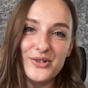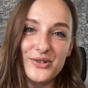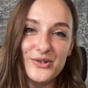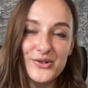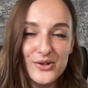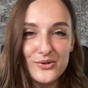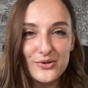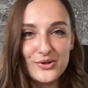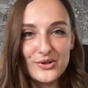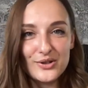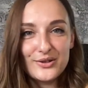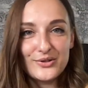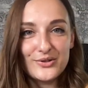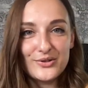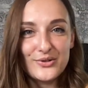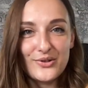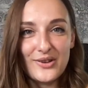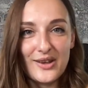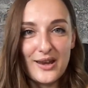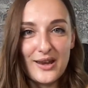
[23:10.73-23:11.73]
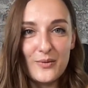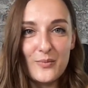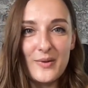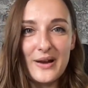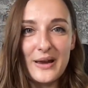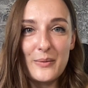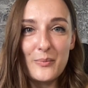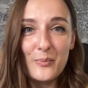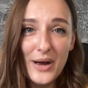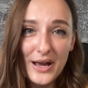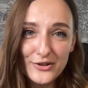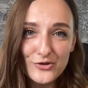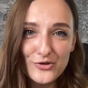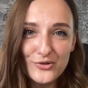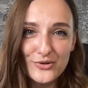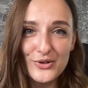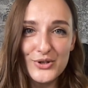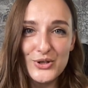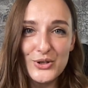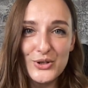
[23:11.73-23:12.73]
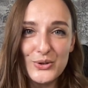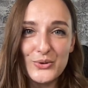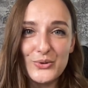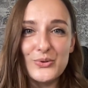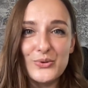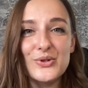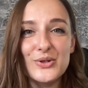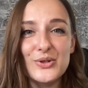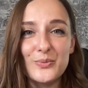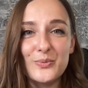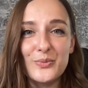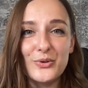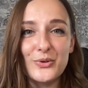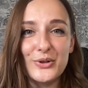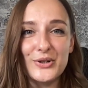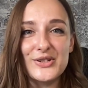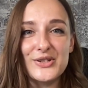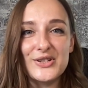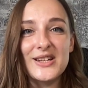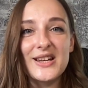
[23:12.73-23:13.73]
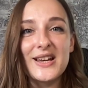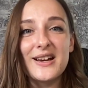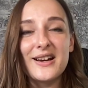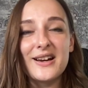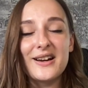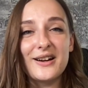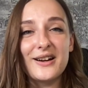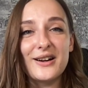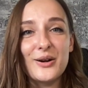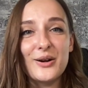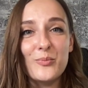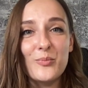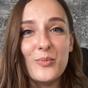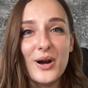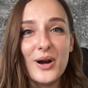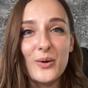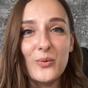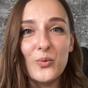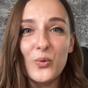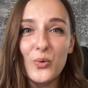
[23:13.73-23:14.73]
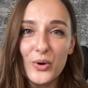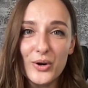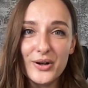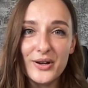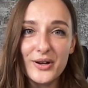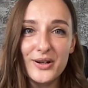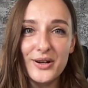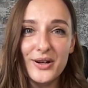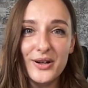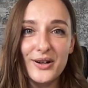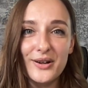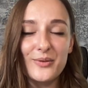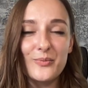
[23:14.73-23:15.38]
as usual, to thank my patrons who support my work,